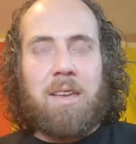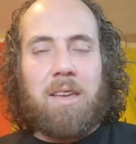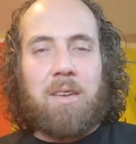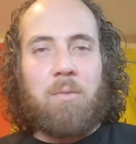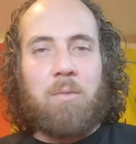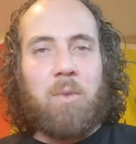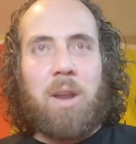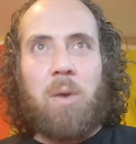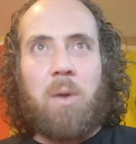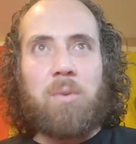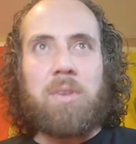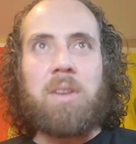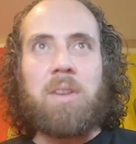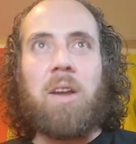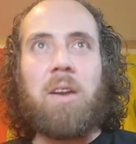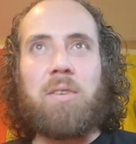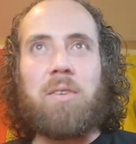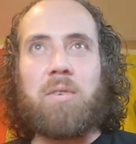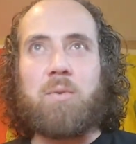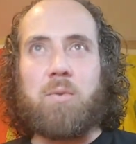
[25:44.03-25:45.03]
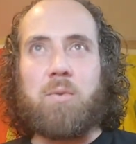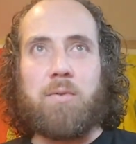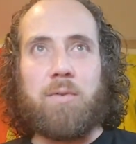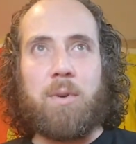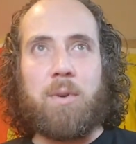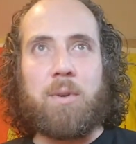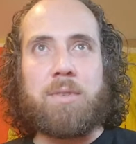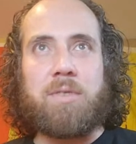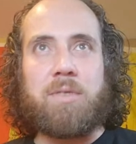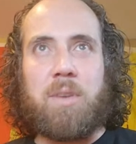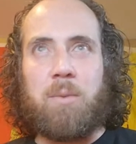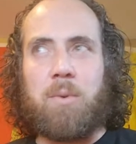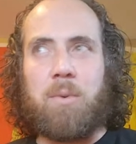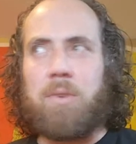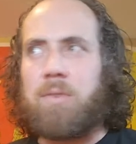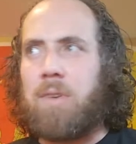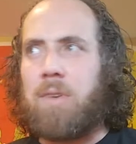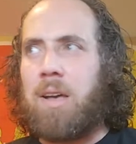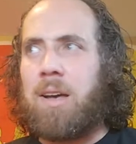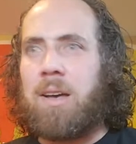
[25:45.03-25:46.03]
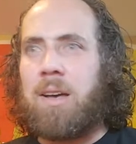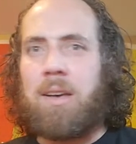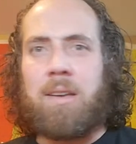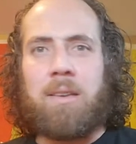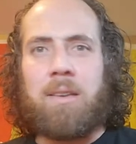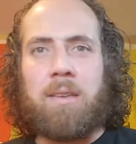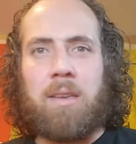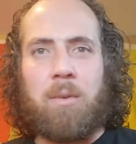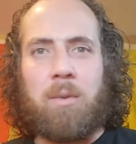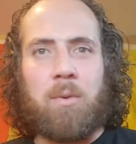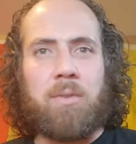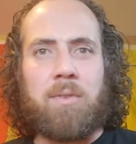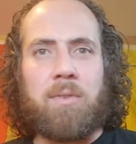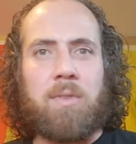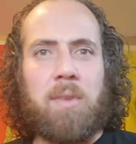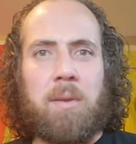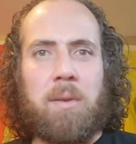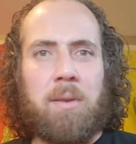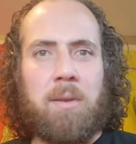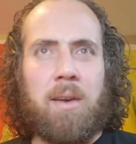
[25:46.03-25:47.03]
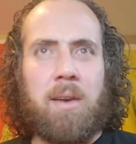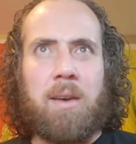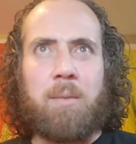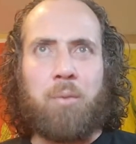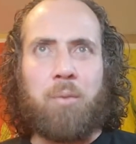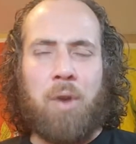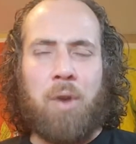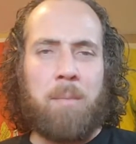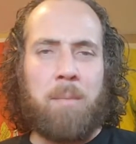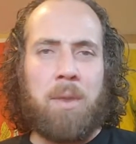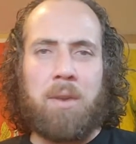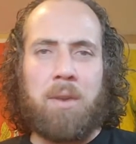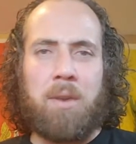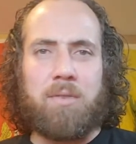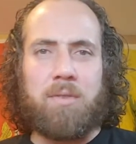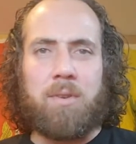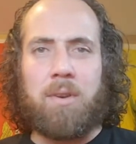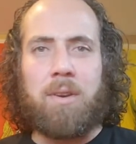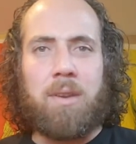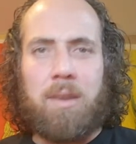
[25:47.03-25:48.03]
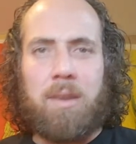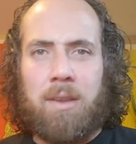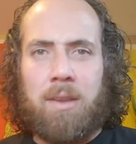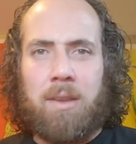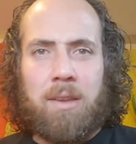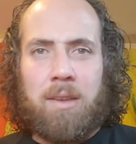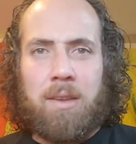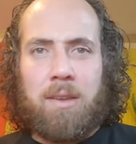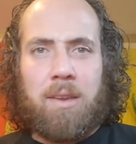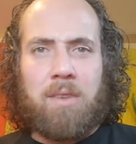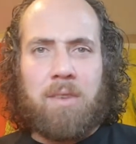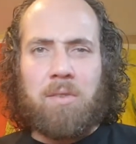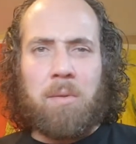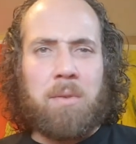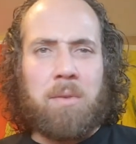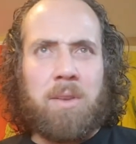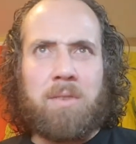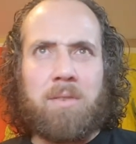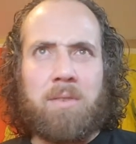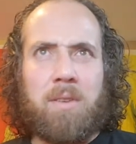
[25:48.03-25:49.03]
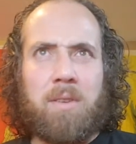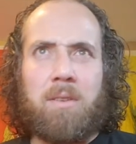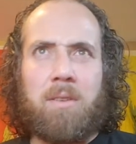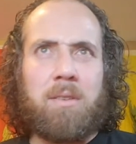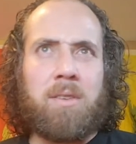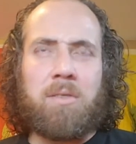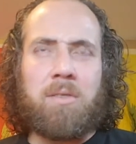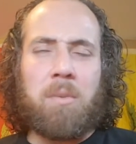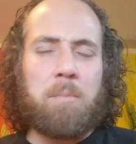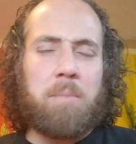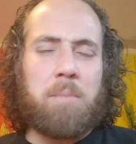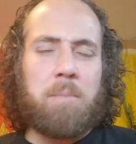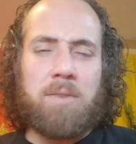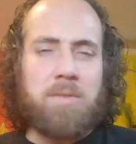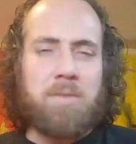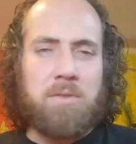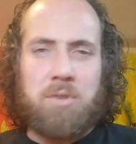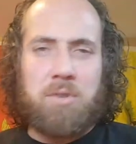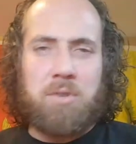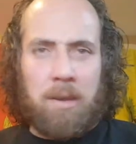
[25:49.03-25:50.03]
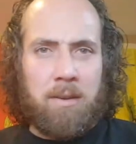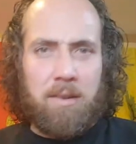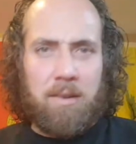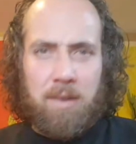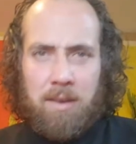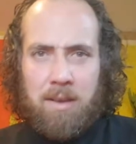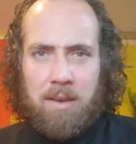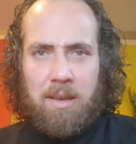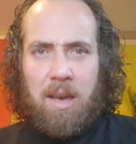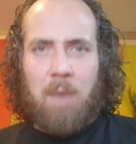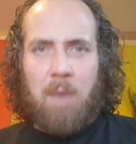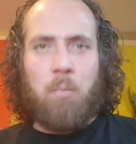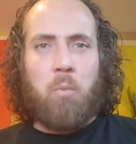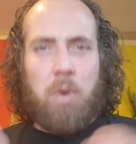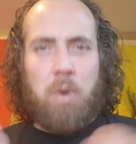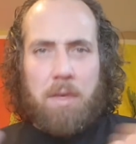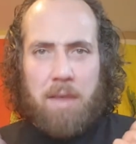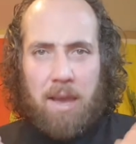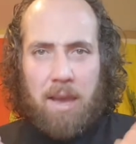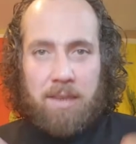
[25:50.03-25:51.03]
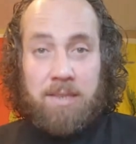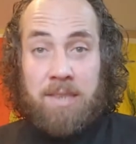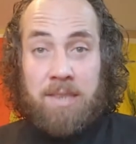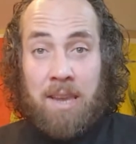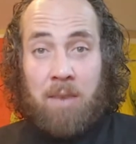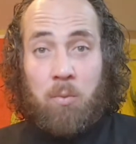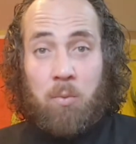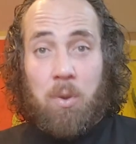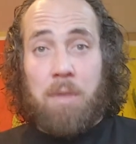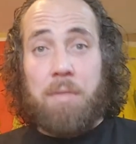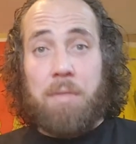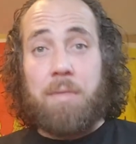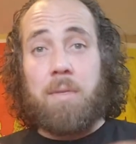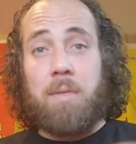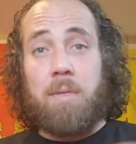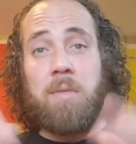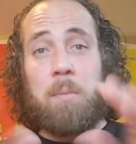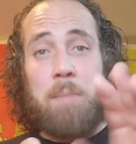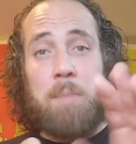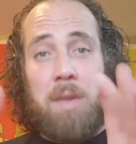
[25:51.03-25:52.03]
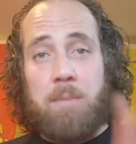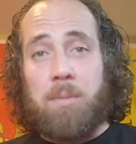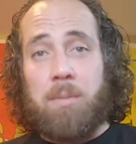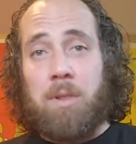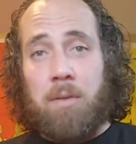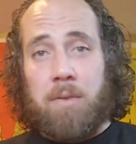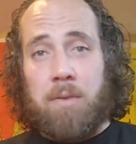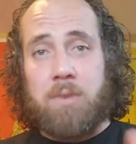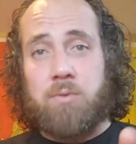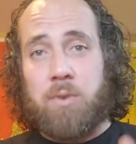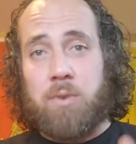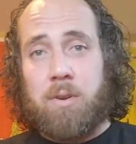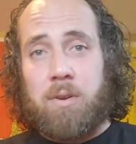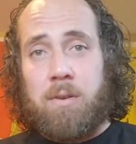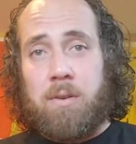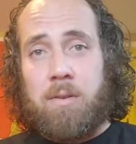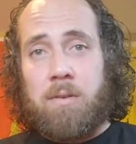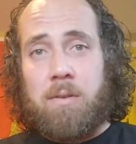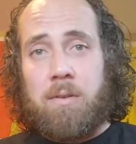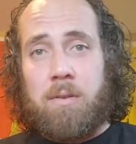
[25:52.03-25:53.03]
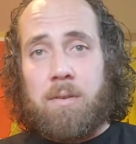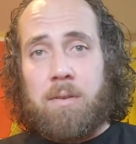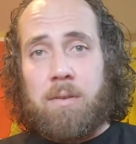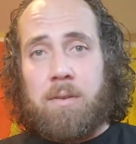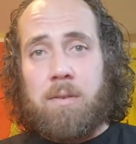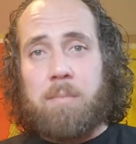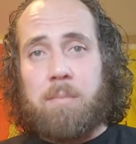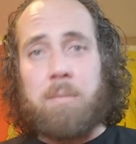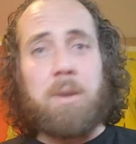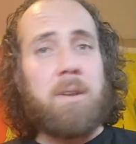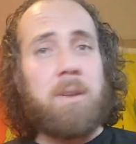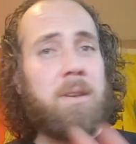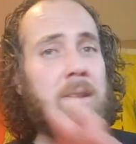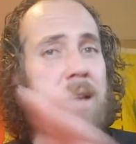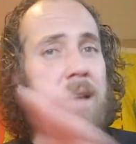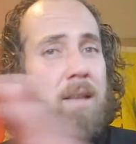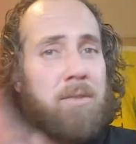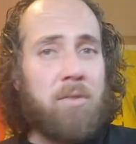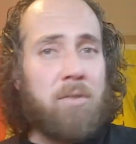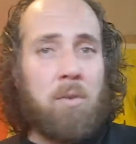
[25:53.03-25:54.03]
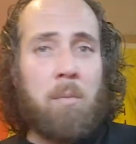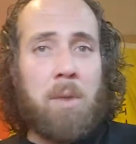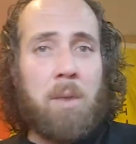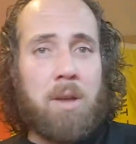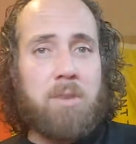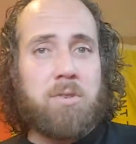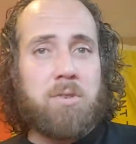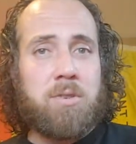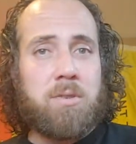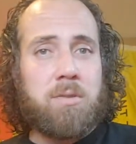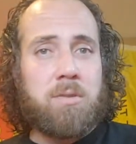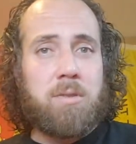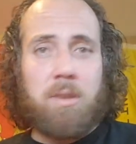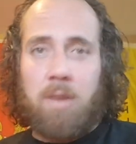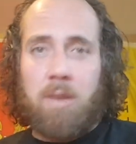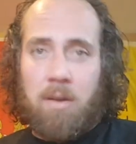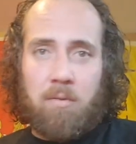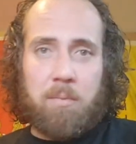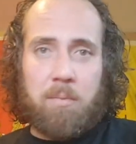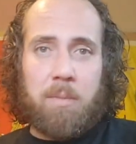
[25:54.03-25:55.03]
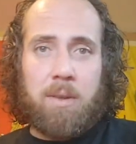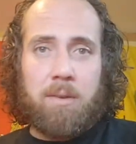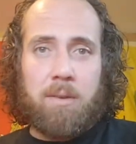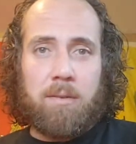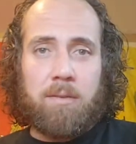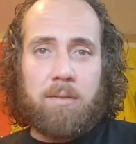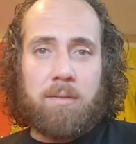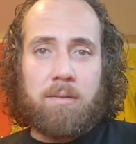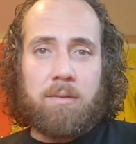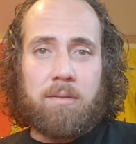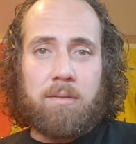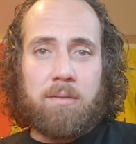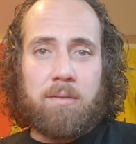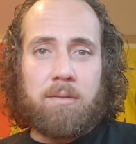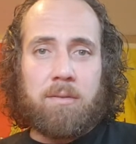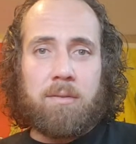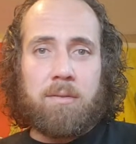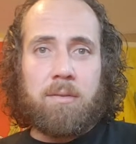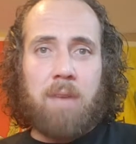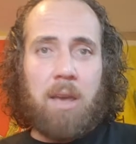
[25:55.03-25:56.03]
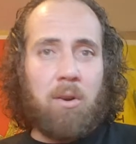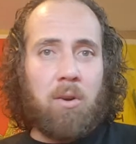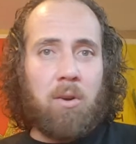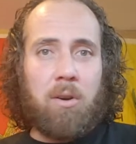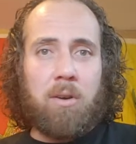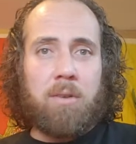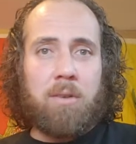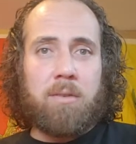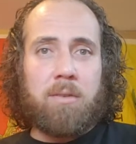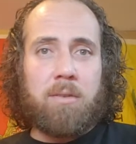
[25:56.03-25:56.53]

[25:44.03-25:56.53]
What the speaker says: When I was in high school, folks, he was the prime minister. He's a piece of shit. I stand with the people of Israel, but not so much the government at all.